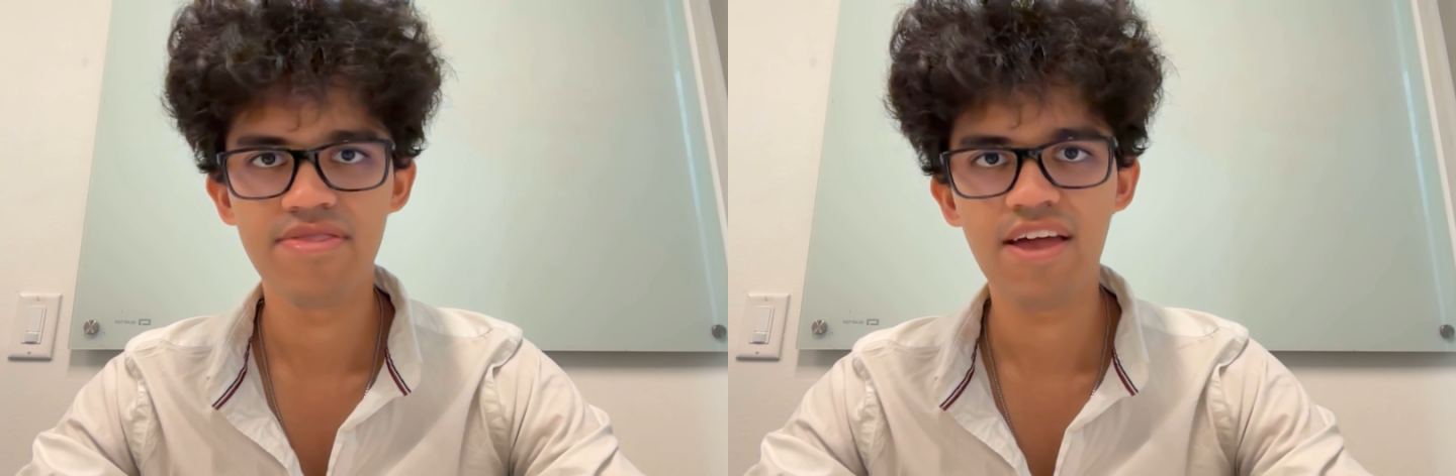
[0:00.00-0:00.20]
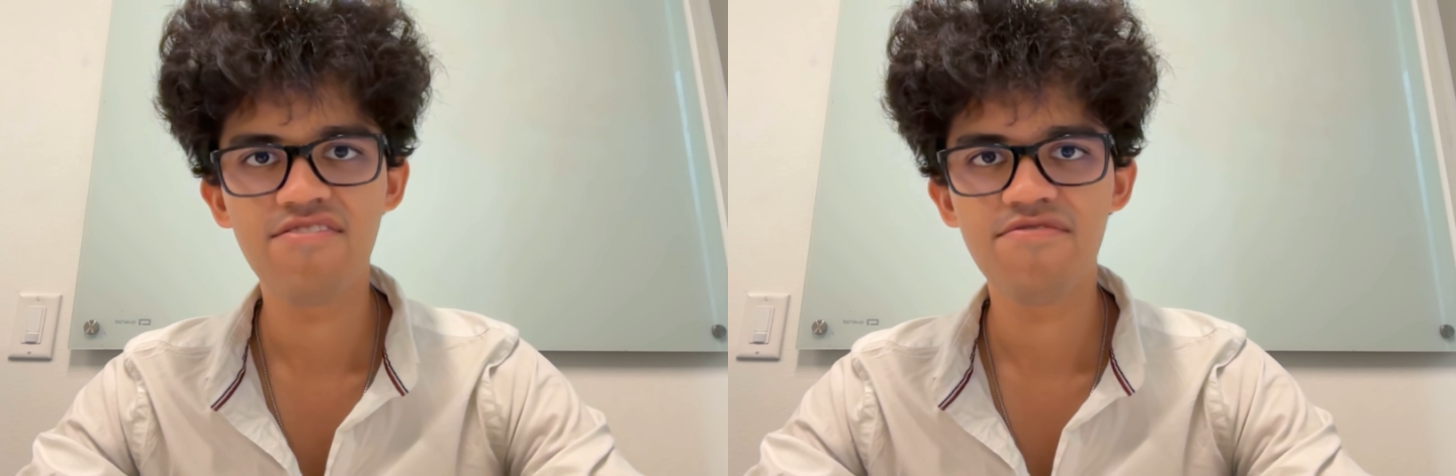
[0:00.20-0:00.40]

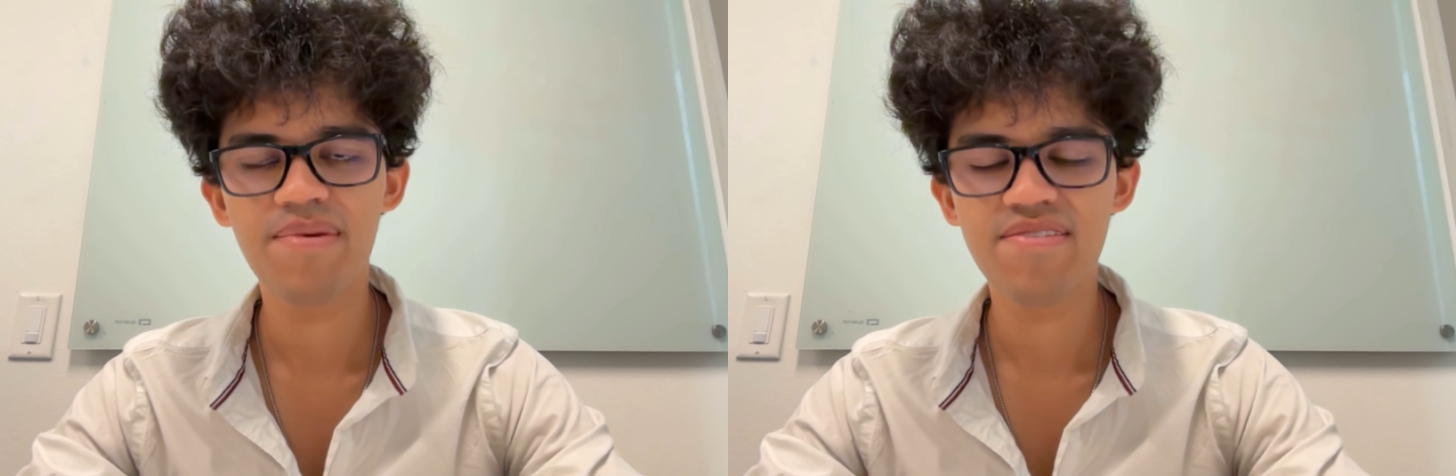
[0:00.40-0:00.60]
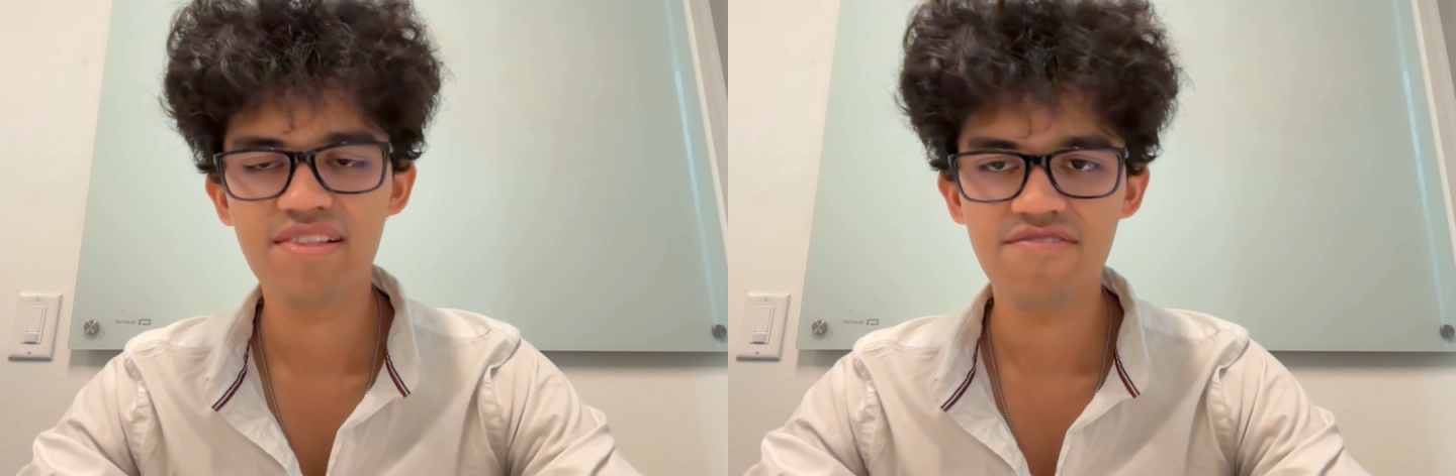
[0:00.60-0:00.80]
That
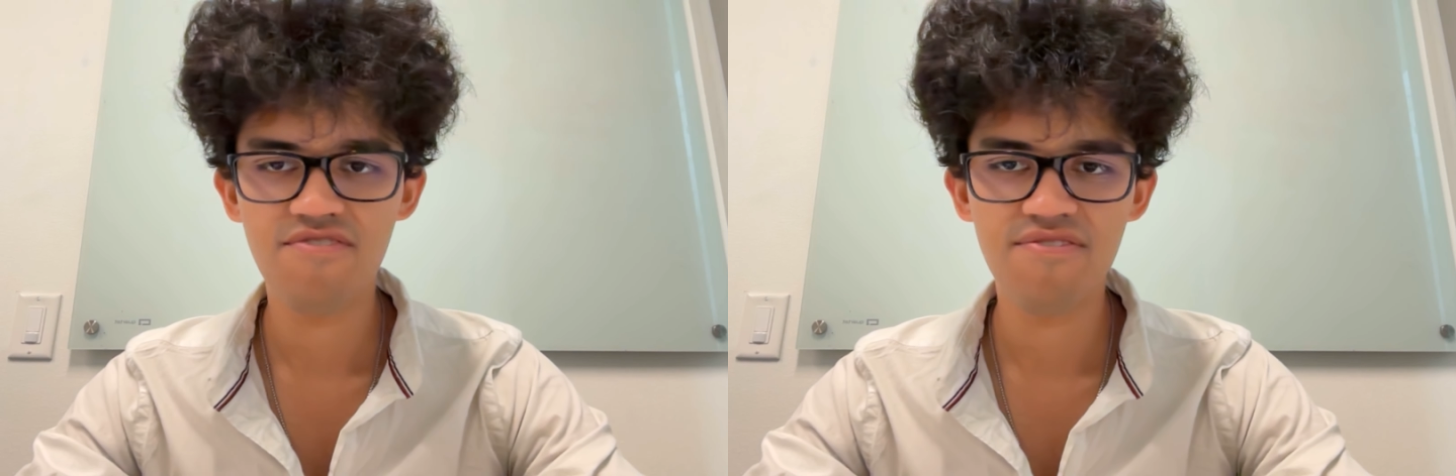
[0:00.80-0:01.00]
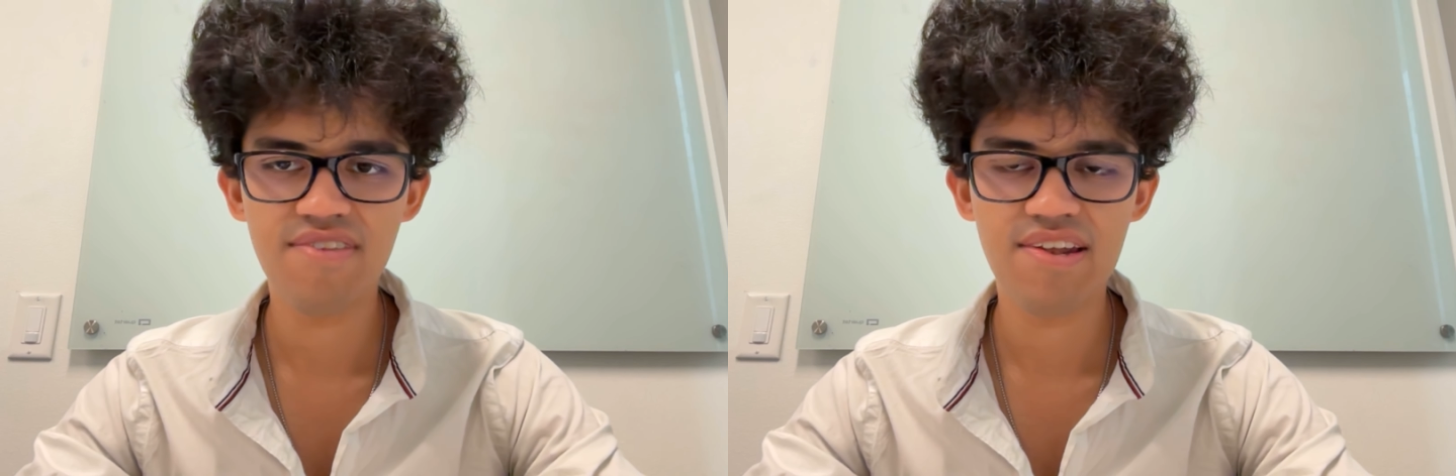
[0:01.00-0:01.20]
basically
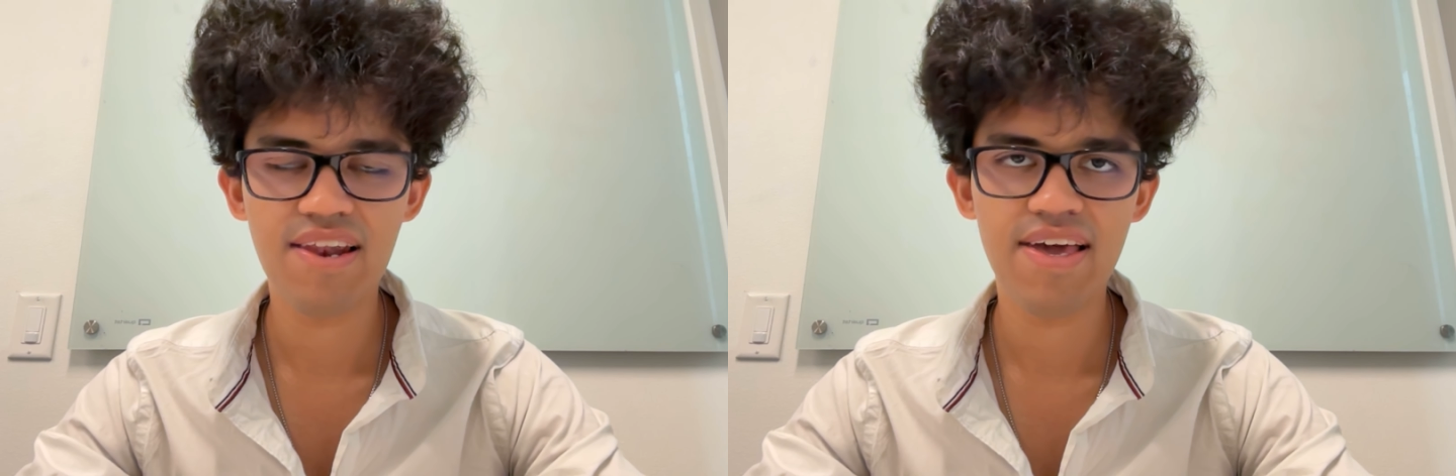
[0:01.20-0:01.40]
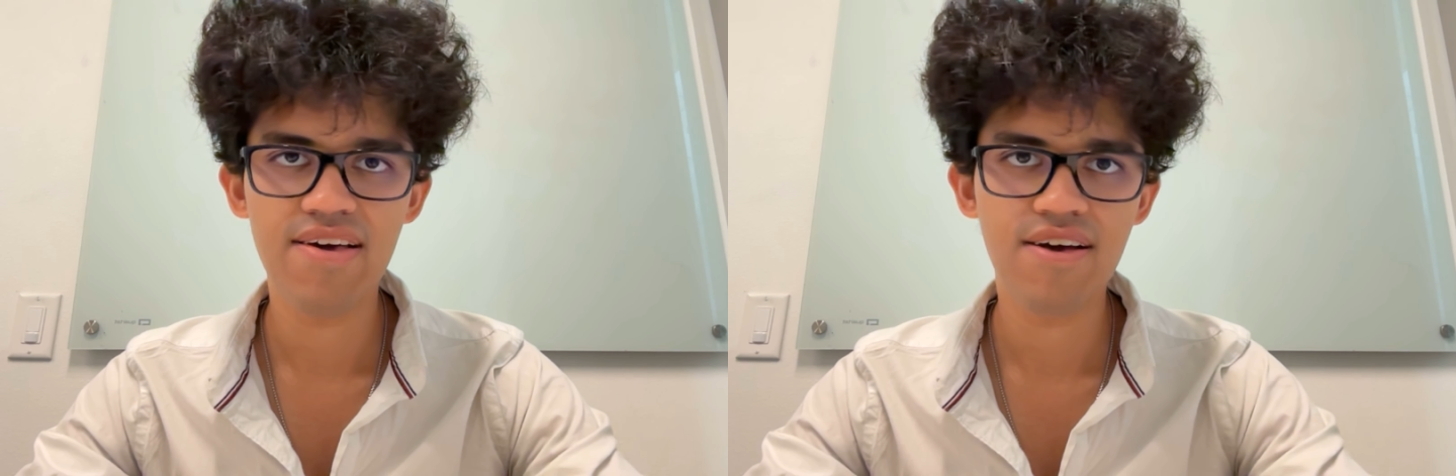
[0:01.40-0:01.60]
shows that
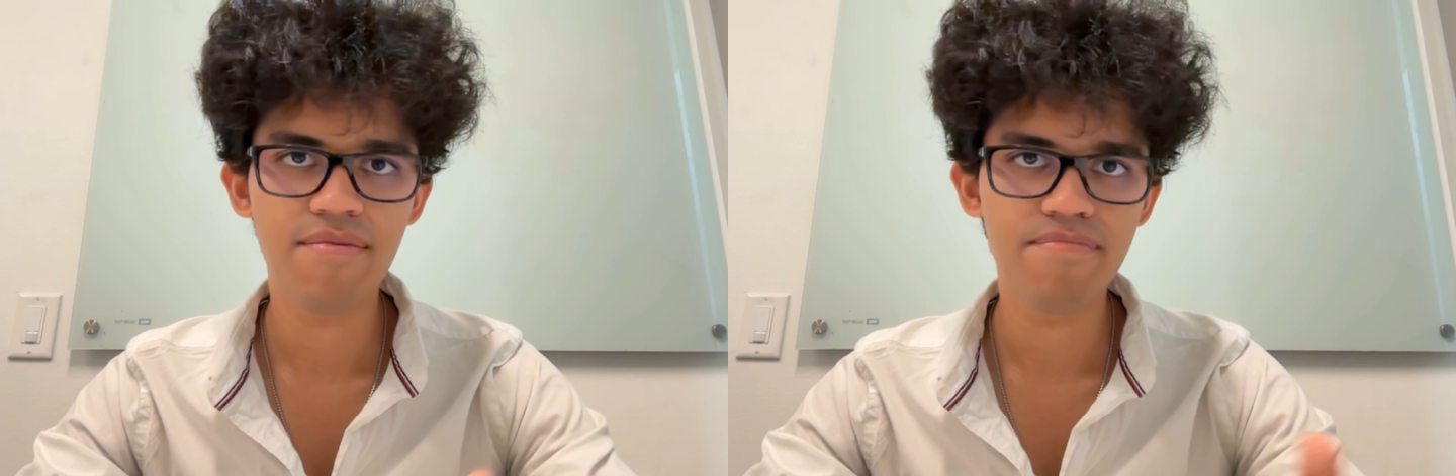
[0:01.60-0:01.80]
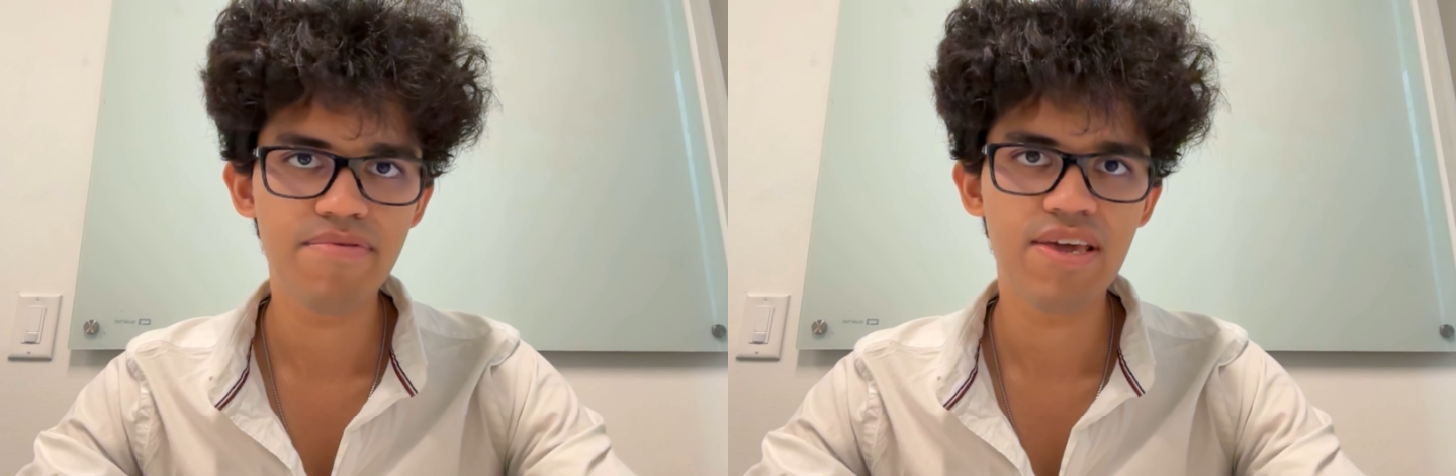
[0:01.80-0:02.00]
like a
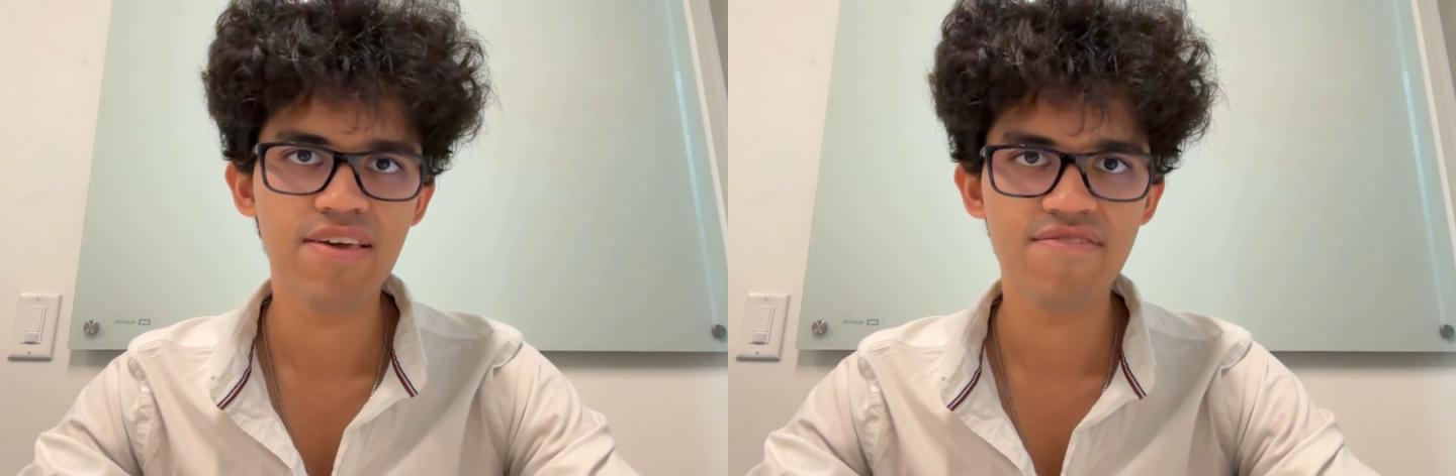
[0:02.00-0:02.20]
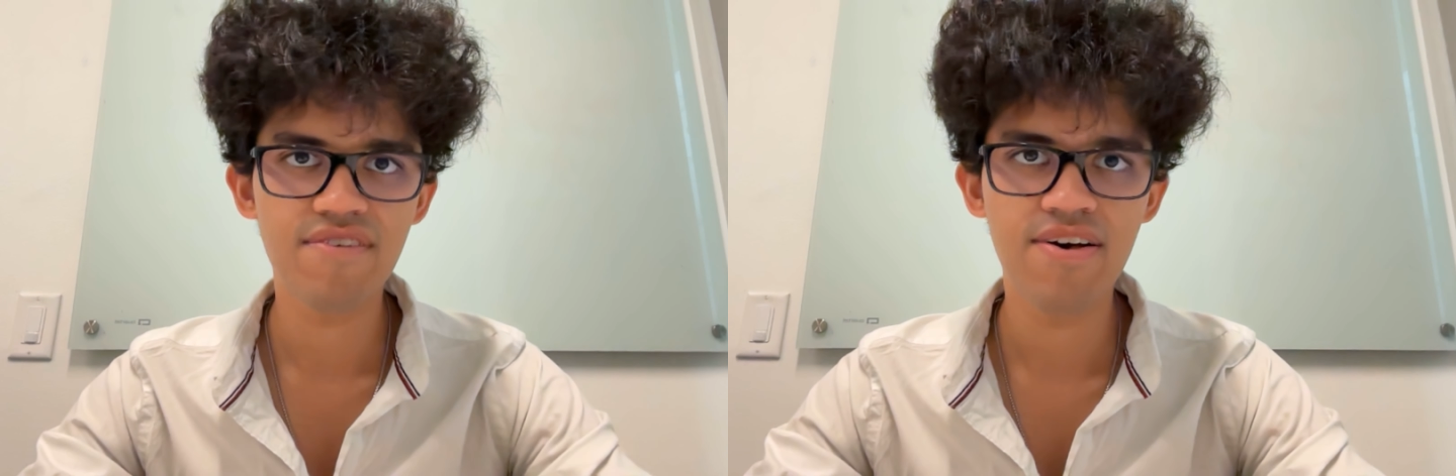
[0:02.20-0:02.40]
company's